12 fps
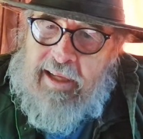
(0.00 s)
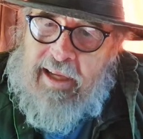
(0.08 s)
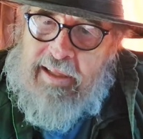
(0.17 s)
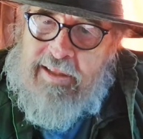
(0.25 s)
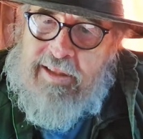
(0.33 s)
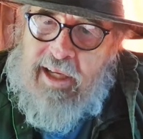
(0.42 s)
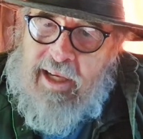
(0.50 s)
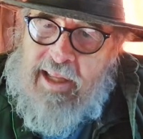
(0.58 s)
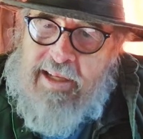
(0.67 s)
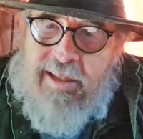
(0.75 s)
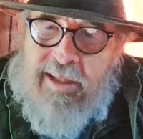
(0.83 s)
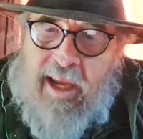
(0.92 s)
And
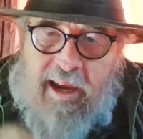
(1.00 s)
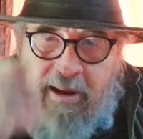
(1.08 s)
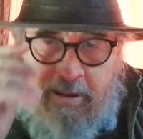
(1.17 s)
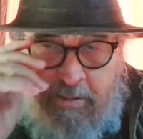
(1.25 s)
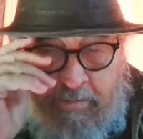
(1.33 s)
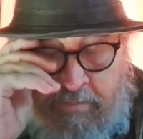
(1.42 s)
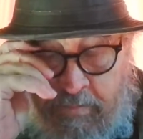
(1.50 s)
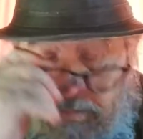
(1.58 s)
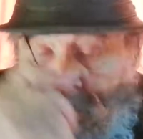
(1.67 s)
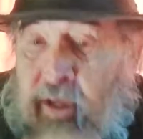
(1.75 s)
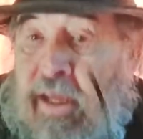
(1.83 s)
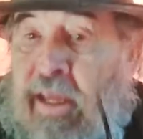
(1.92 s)
Zelenskyy
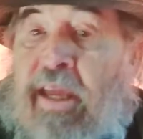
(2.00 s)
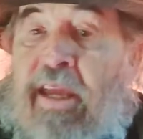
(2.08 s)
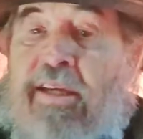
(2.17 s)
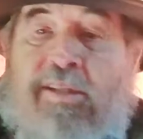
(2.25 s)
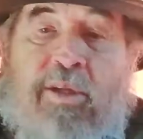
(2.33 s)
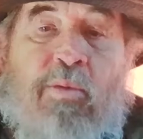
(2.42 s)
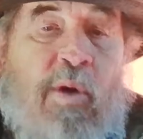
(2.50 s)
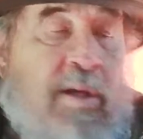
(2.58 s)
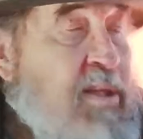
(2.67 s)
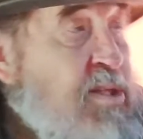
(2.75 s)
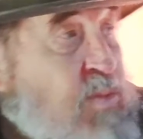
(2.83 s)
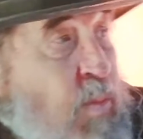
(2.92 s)
is the
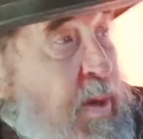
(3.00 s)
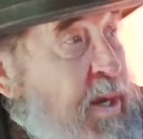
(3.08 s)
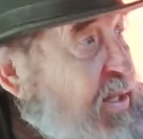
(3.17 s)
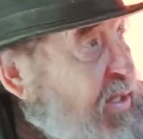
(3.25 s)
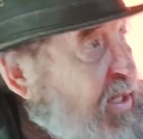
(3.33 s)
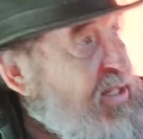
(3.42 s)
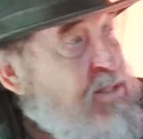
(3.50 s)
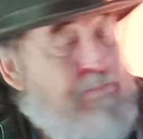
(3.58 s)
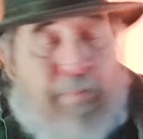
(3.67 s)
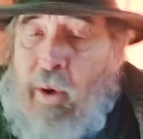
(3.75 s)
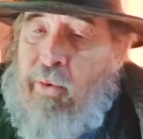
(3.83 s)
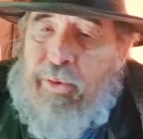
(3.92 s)
one that's winning this,
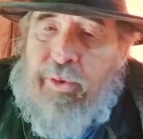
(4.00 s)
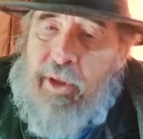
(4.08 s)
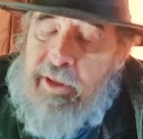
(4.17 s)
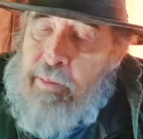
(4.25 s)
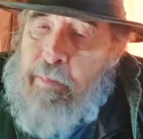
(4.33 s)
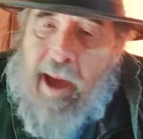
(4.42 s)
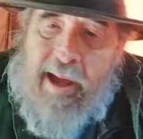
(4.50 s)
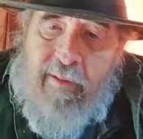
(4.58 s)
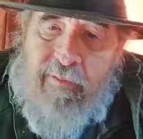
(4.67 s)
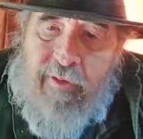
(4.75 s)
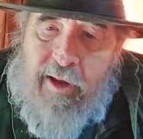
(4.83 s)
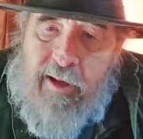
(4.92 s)
both on the
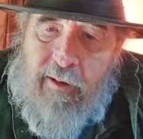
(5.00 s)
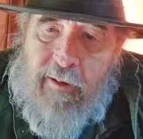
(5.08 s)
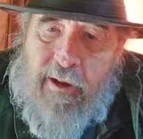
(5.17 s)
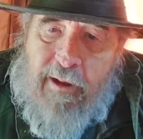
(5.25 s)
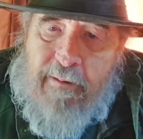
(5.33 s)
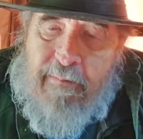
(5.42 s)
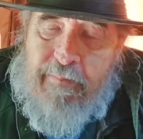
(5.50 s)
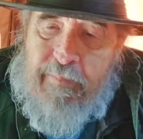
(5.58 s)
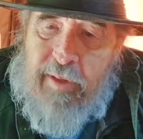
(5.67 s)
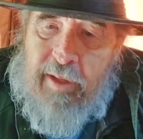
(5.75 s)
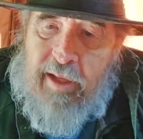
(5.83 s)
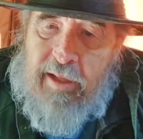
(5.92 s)
battlefield
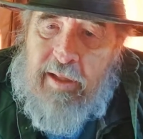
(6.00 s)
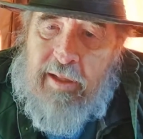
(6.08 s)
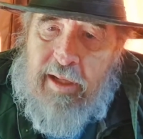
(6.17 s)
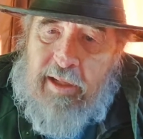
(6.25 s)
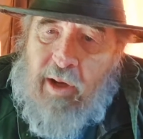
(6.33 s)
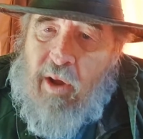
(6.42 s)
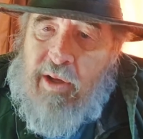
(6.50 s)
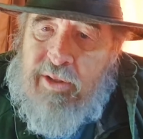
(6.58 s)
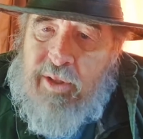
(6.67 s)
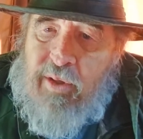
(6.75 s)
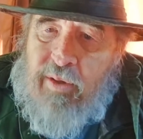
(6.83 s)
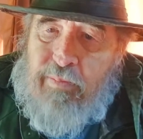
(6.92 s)
and
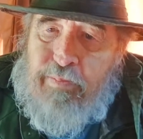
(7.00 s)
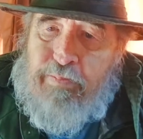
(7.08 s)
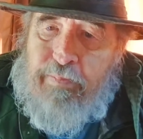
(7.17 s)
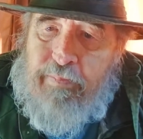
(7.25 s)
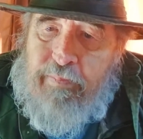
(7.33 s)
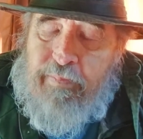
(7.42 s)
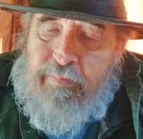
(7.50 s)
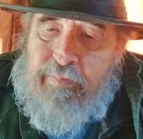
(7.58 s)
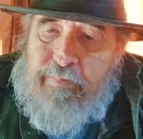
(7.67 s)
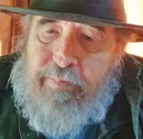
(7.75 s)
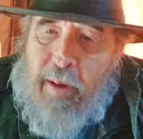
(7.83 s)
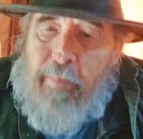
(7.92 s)
also
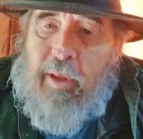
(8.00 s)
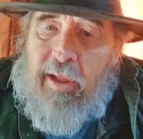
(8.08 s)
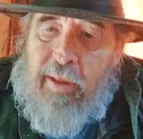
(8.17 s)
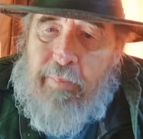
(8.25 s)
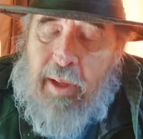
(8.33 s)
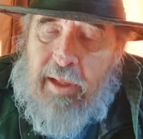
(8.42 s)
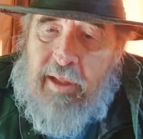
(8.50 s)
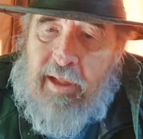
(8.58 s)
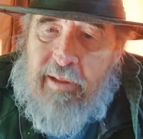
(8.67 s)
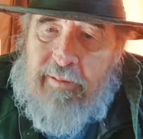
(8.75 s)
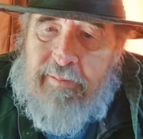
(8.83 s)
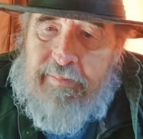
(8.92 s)
public opinion.